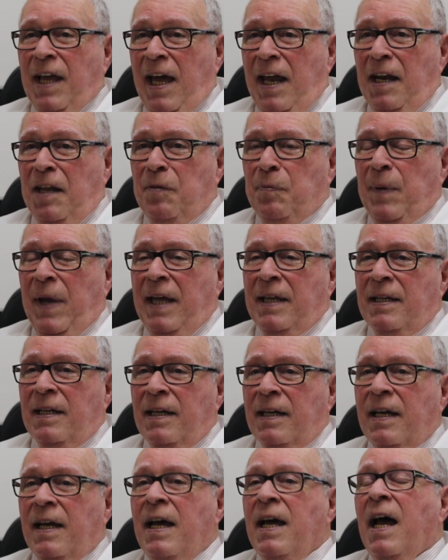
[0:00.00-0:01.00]
Kenneth
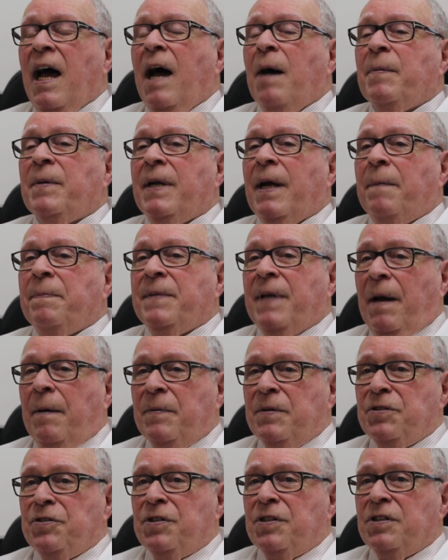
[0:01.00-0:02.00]
Bandolik. I'm an
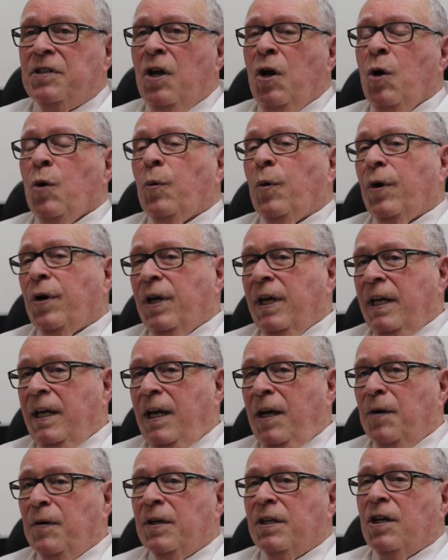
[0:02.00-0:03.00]
optometrist working
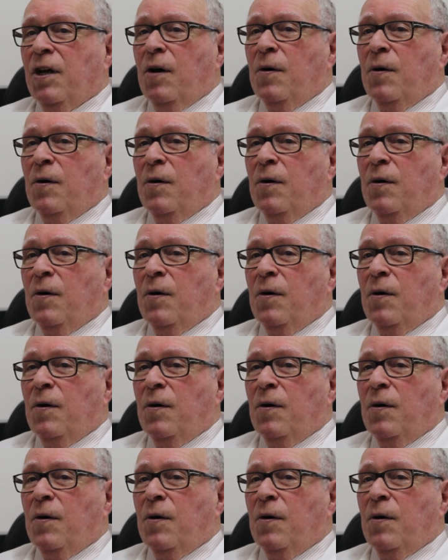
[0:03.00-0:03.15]
here at